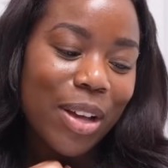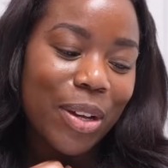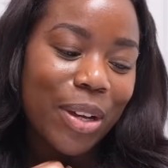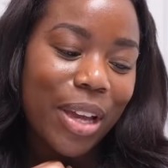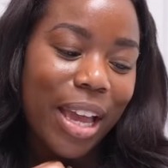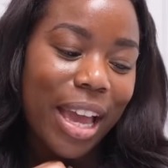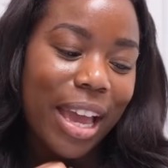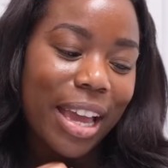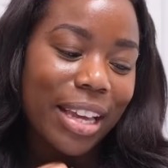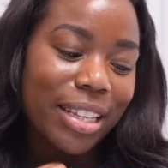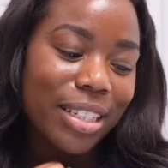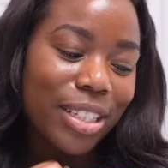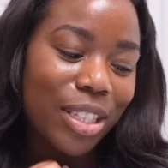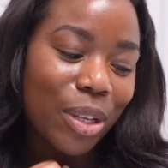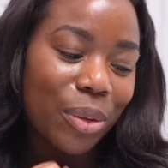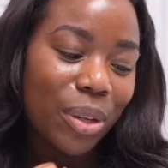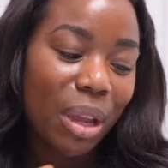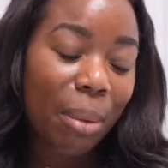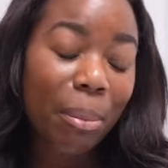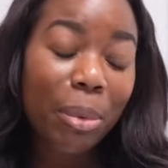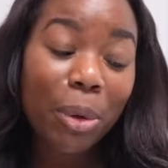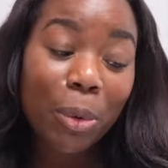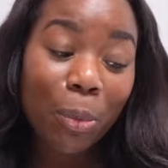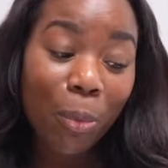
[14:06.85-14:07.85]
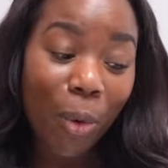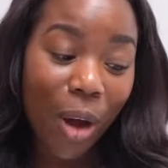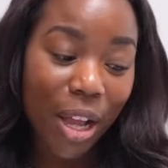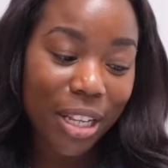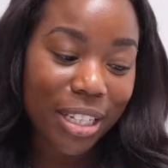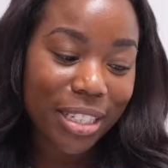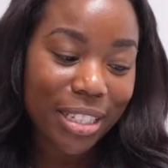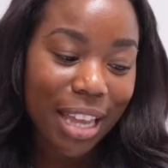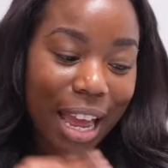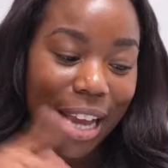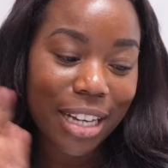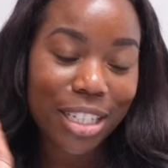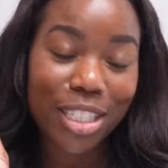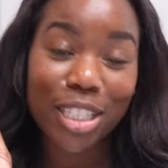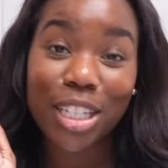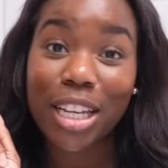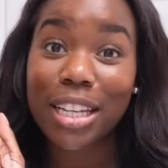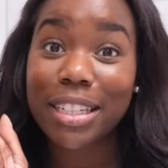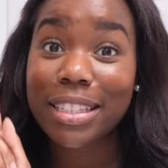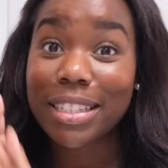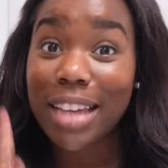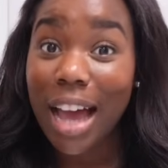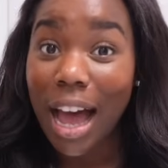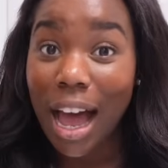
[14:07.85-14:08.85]
Okay, so number one is actually
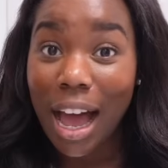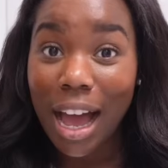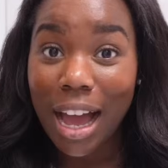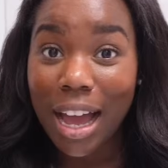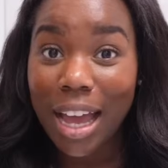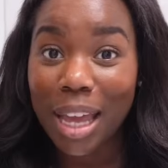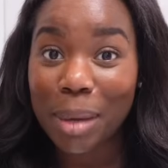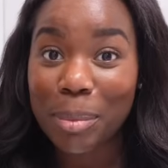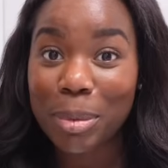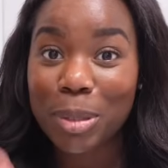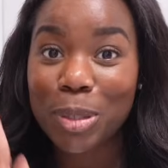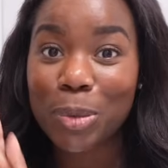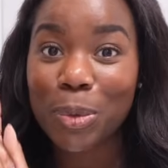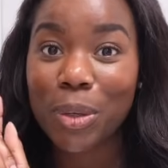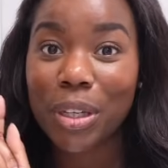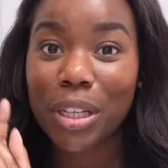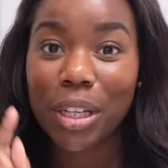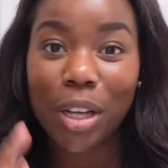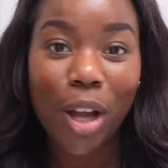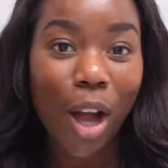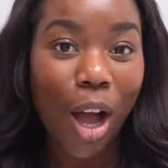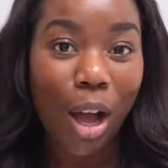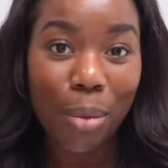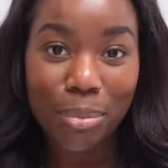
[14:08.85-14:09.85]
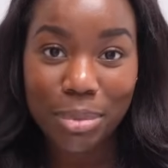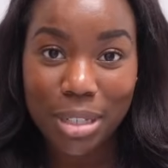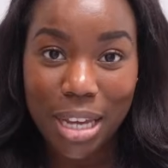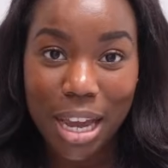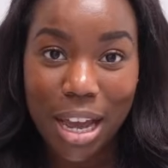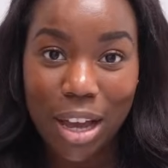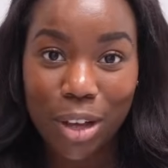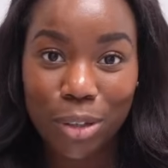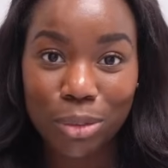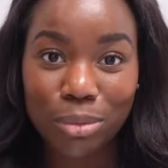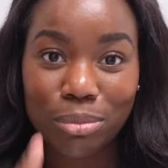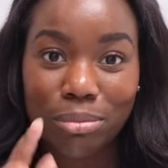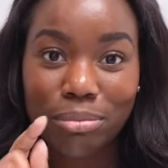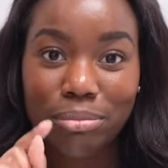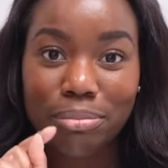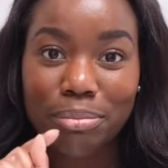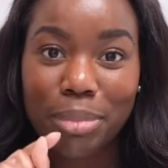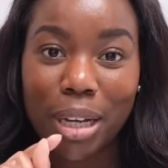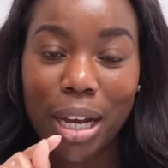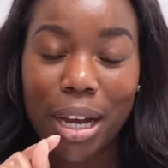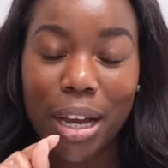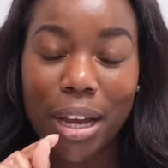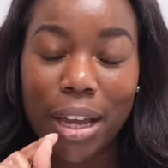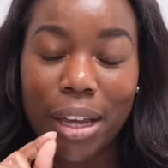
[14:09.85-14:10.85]
a tie between Calm Down
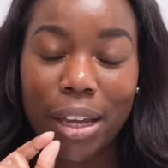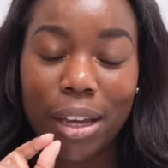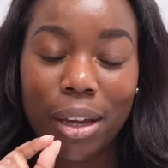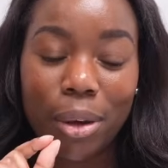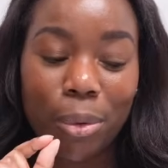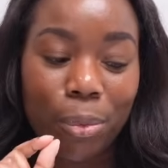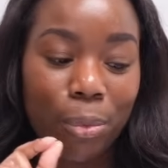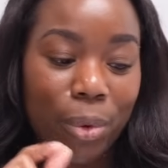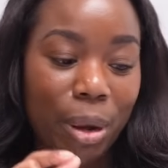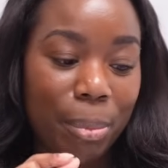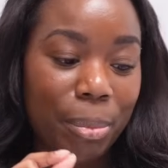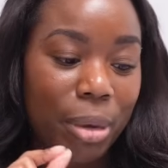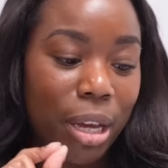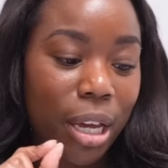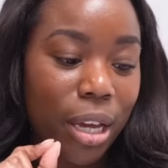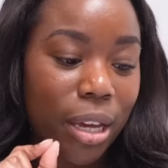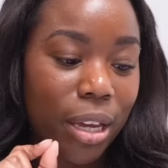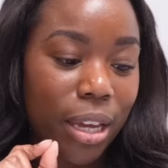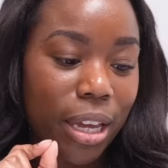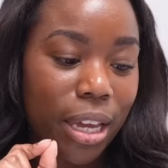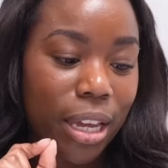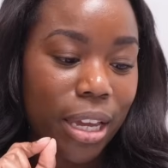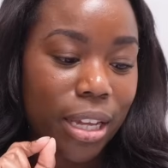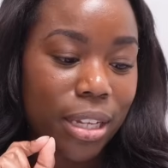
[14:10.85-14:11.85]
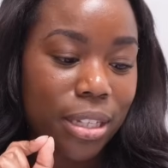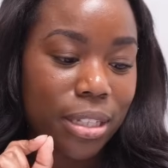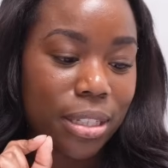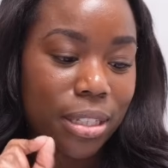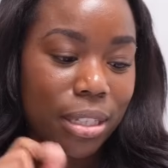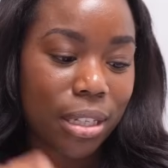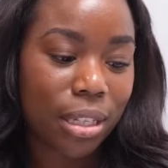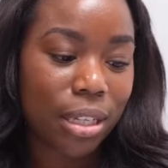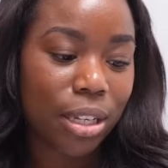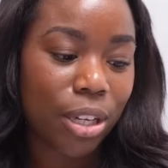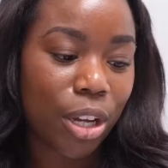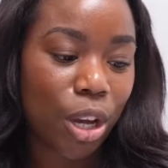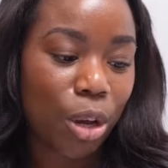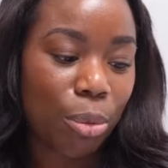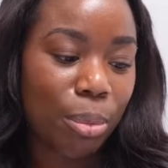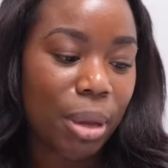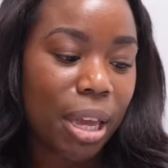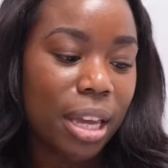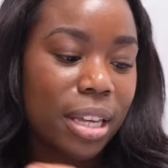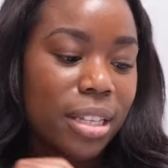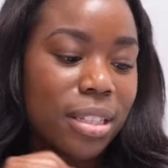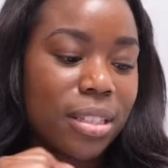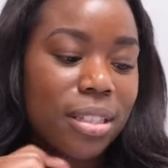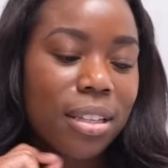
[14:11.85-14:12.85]
by Rema and Selena
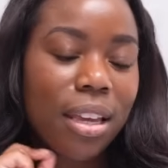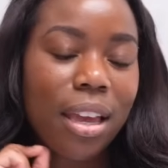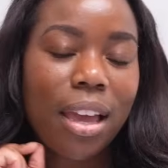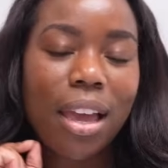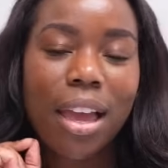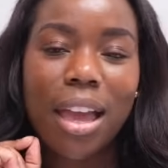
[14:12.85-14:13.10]
Gomez